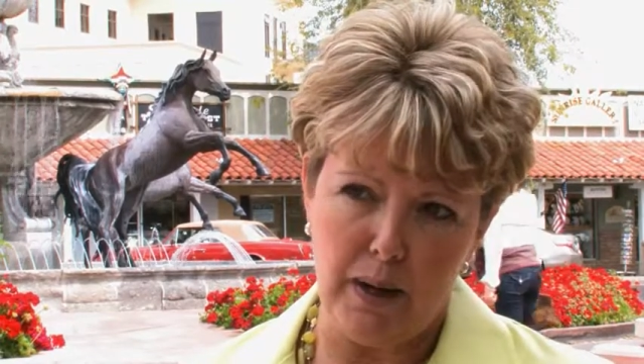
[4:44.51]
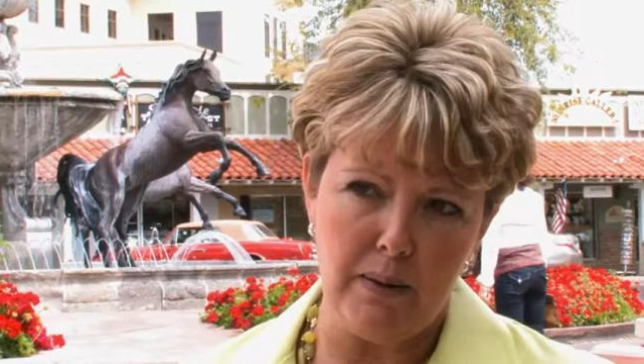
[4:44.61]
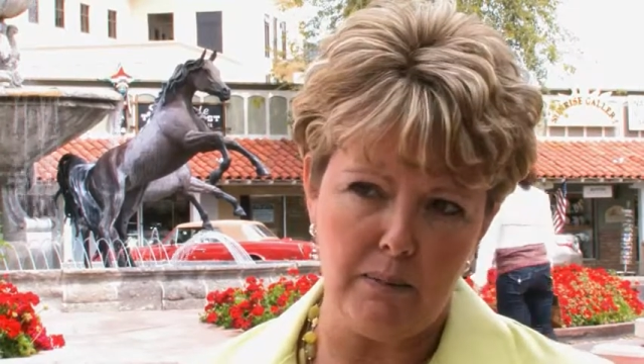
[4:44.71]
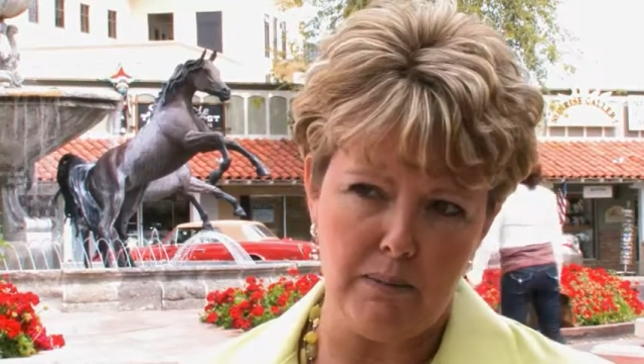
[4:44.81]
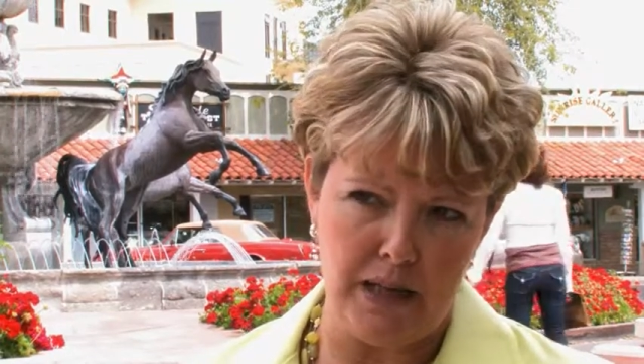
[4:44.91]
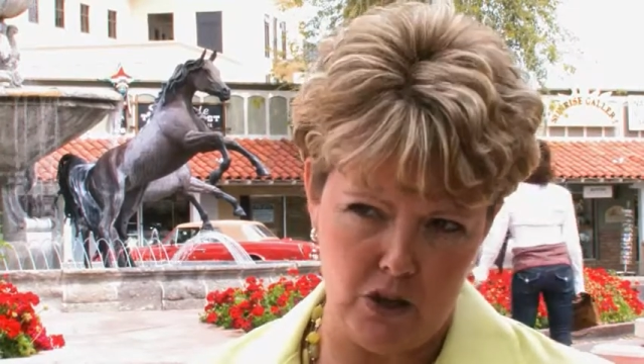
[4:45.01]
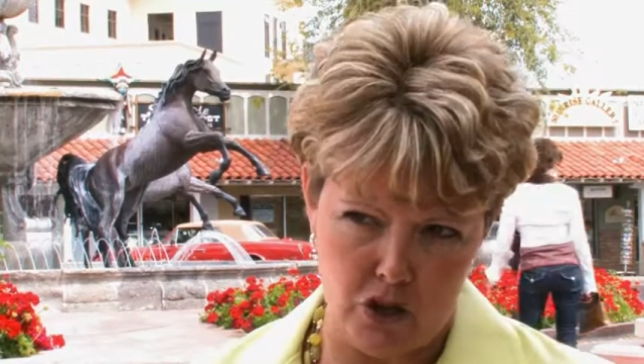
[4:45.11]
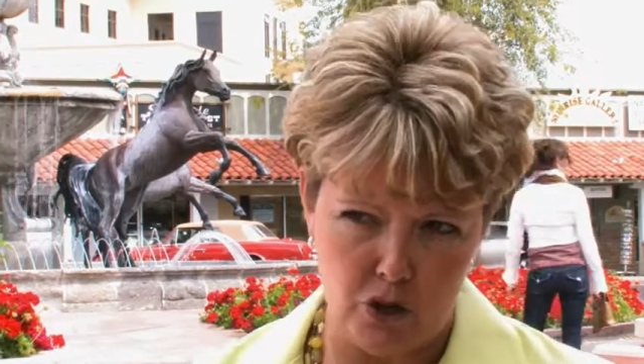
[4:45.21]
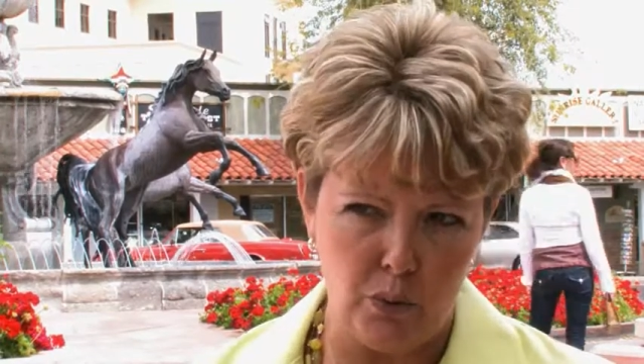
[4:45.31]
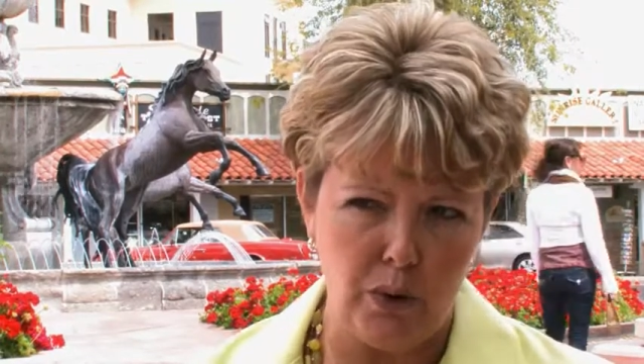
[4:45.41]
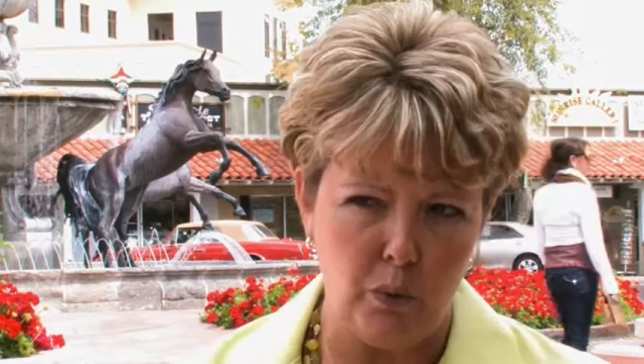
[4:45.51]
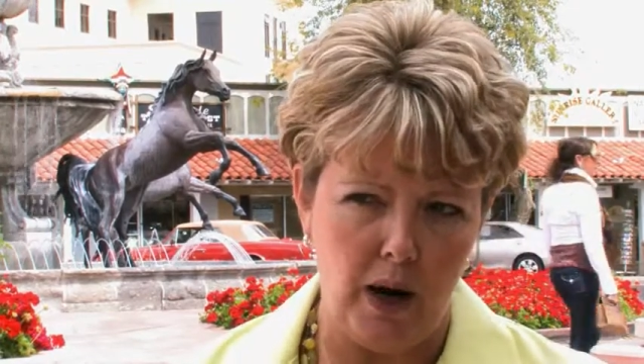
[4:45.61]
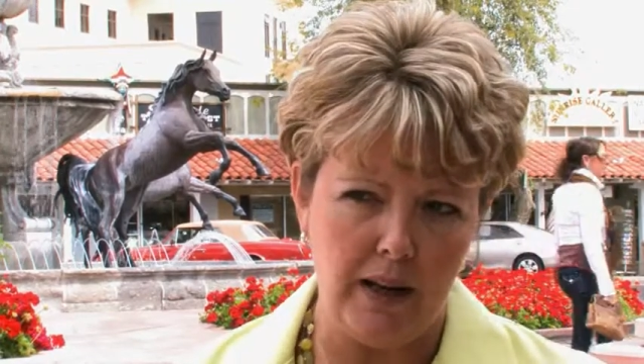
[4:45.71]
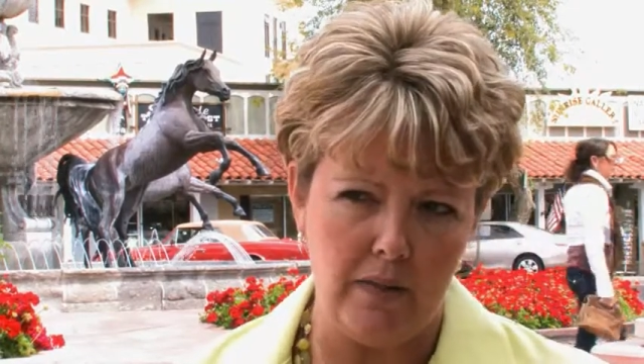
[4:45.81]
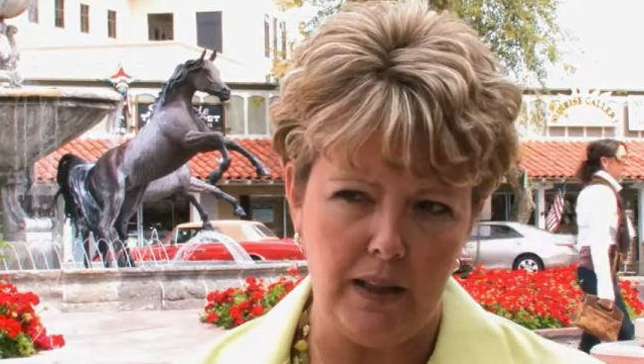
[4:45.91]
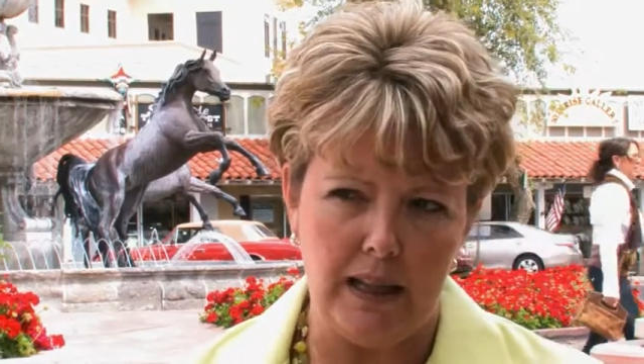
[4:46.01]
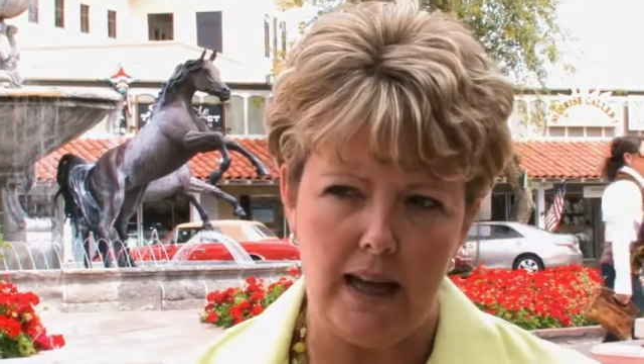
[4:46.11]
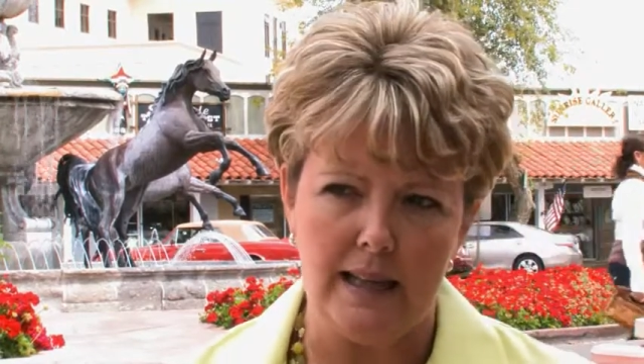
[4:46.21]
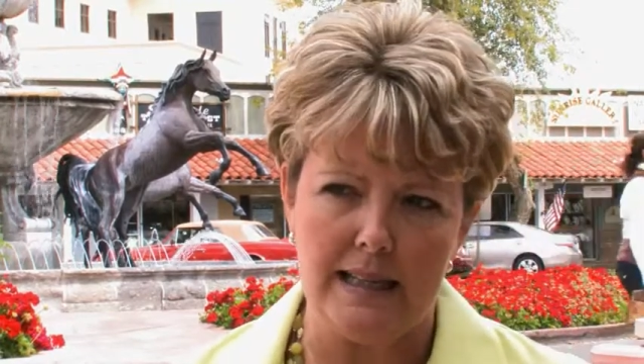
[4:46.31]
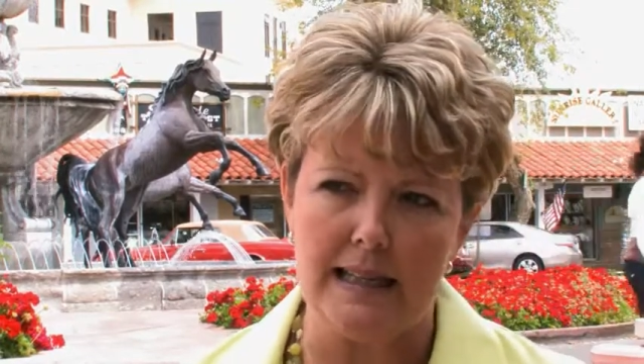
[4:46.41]
by making sure we write on the
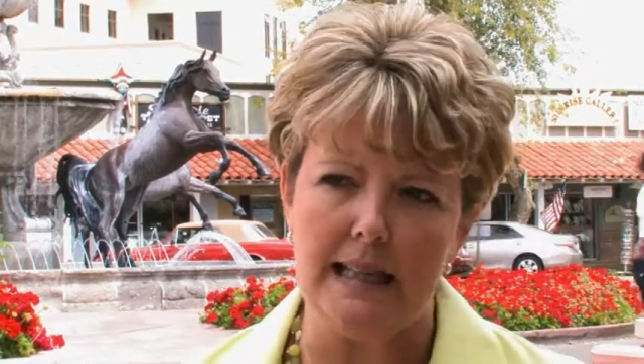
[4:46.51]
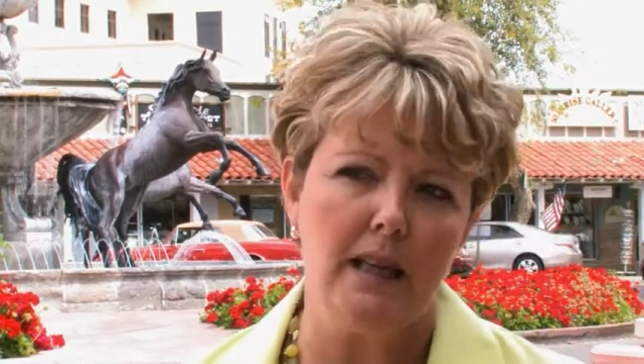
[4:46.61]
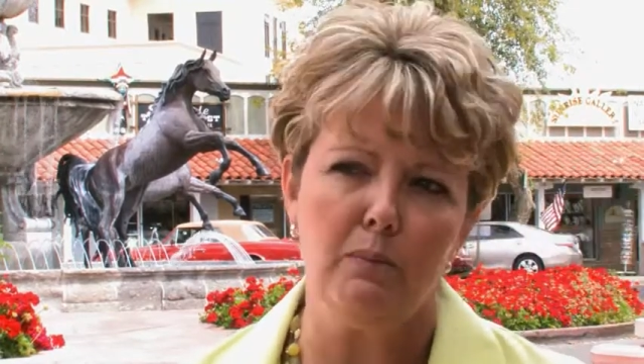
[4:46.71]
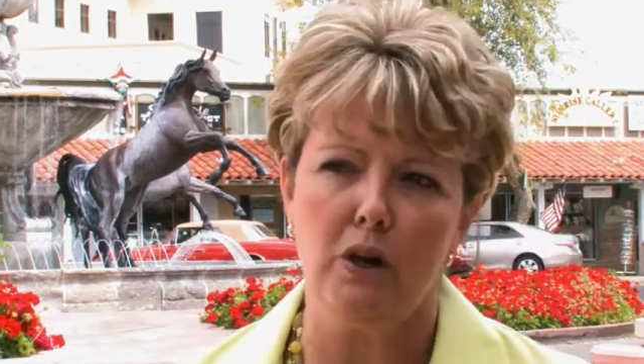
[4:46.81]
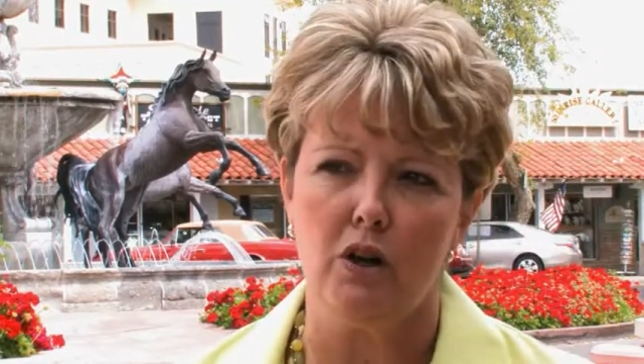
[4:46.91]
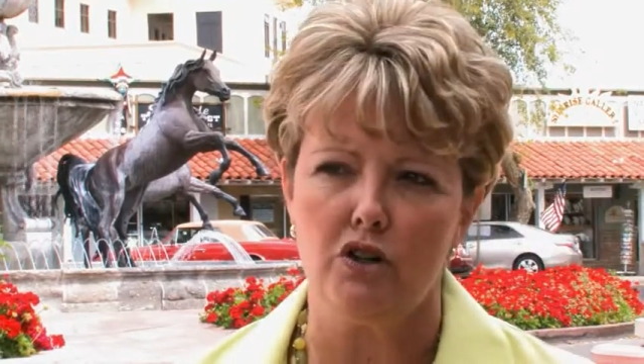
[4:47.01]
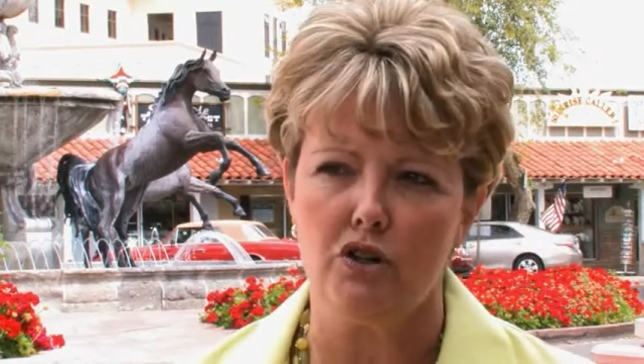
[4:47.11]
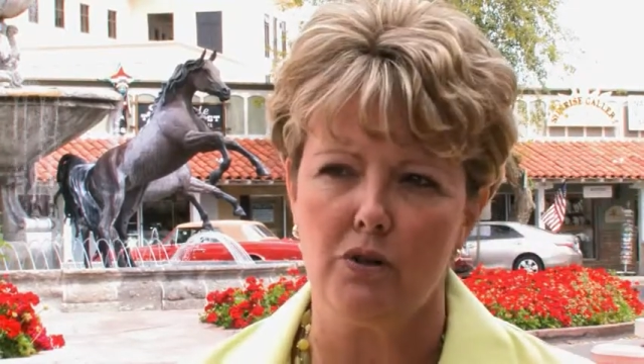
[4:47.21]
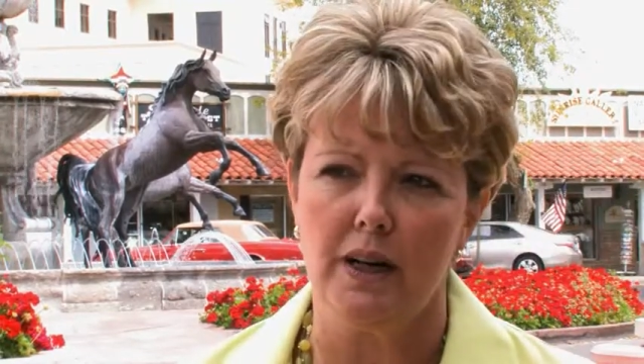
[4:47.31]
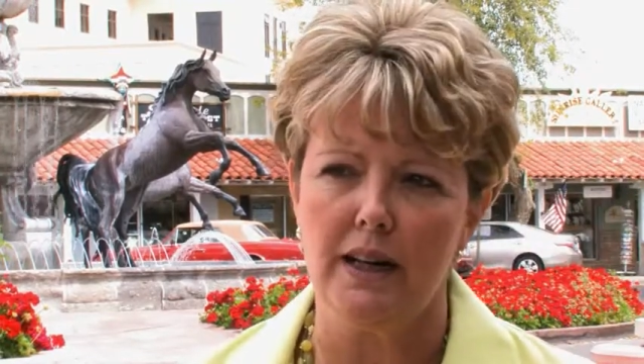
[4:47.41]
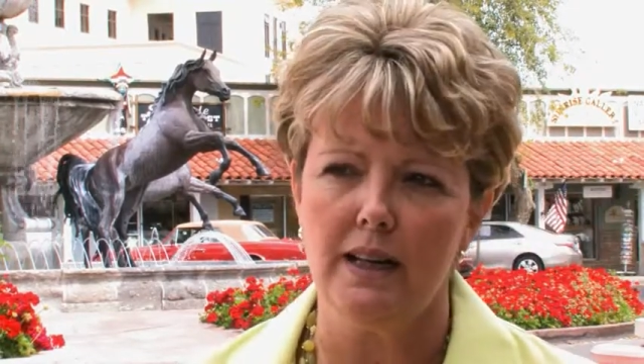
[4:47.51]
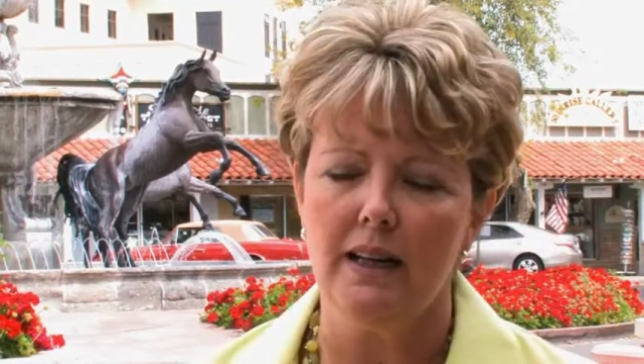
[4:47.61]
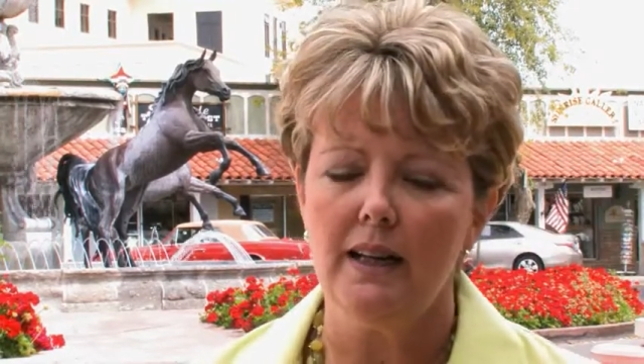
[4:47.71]
lines and keep it all straight.